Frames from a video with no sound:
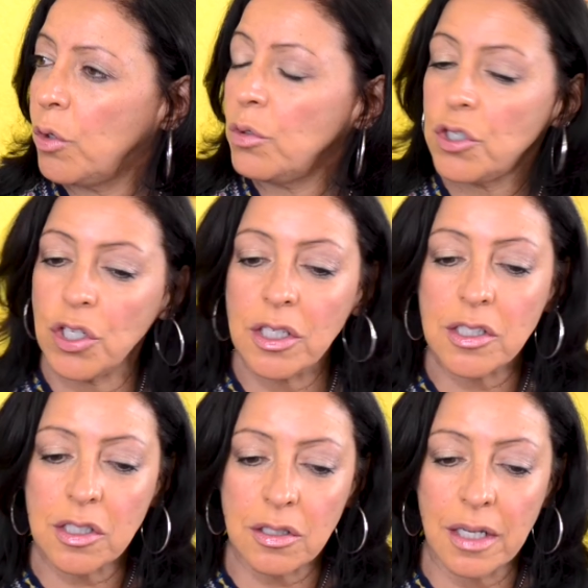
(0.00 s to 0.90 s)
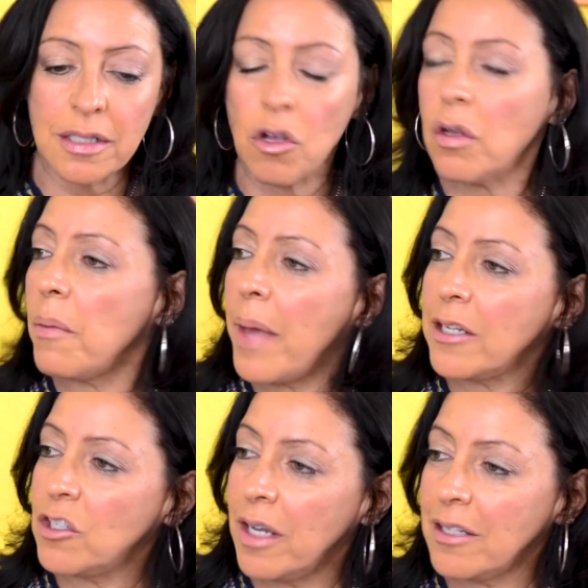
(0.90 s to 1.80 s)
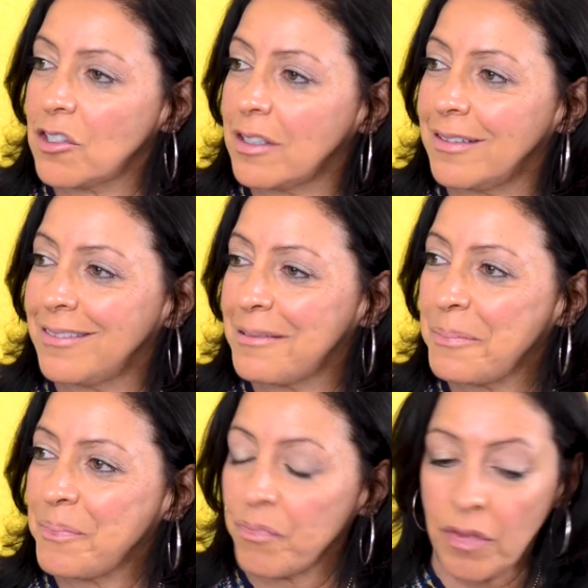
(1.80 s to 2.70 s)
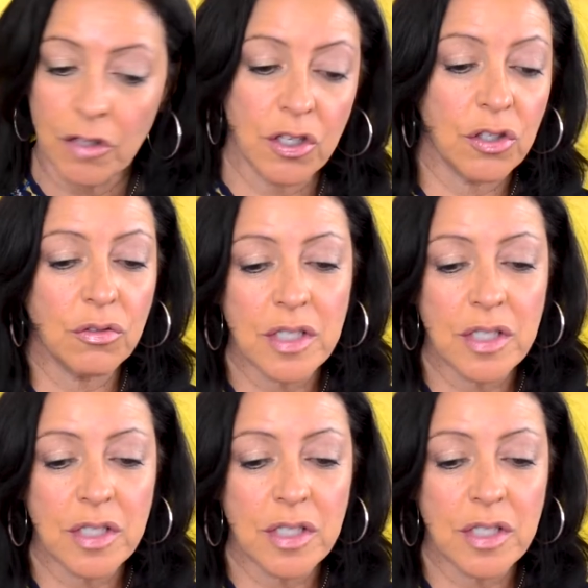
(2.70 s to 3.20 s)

who it's all imagination. So you